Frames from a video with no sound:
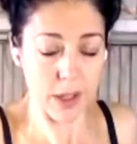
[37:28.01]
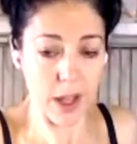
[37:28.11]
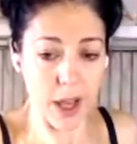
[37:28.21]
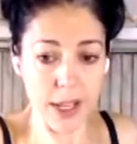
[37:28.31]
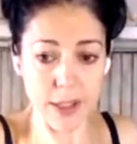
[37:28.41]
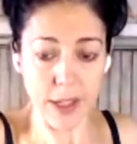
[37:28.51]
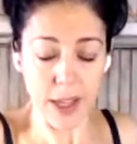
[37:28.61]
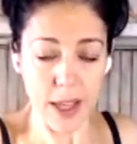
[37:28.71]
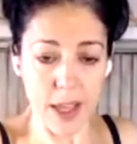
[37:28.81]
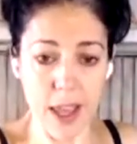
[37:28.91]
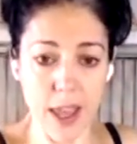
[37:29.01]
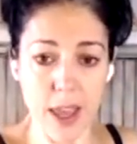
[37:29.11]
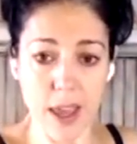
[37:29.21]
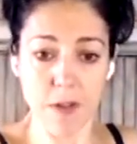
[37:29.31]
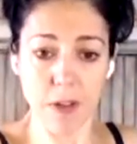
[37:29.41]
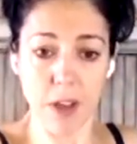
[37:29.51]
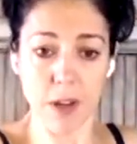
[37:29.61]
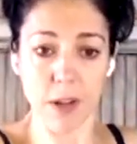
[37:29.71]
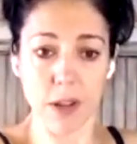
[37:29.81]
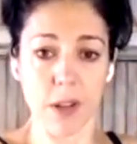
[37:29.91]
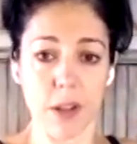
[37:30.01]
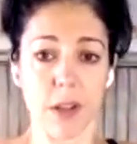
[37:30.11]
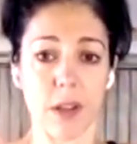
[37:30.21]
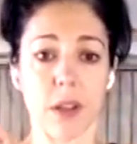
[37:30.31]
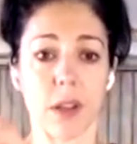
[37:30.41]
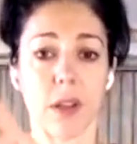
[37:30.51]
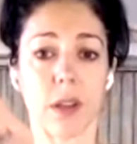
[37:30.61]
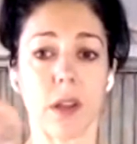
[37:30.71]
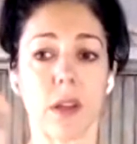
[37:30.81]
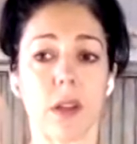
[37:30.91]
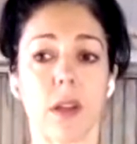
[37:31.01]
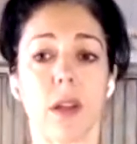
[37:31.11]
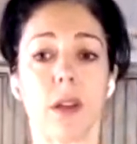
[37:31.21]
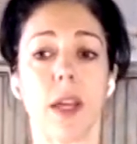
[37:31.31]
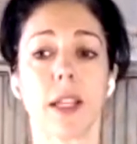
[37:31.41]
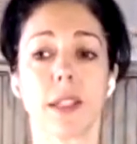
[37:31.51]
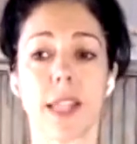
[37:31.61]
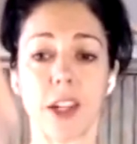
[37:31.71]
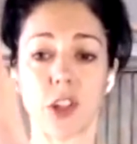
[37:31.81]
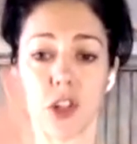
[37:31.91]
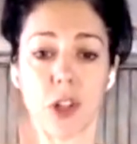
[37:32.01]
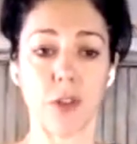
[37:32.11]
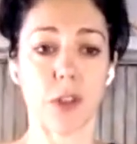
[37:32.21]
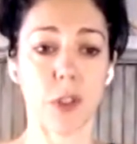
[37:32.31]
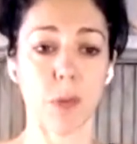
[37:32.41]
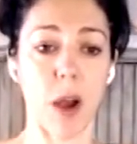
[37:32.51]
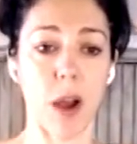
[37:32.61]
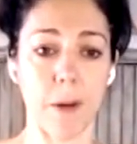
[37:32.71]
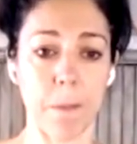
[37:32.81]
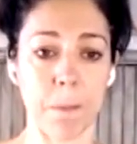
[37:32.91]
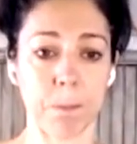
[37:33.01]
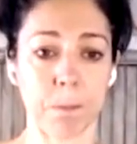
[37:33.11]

Nice, even extension of the spine.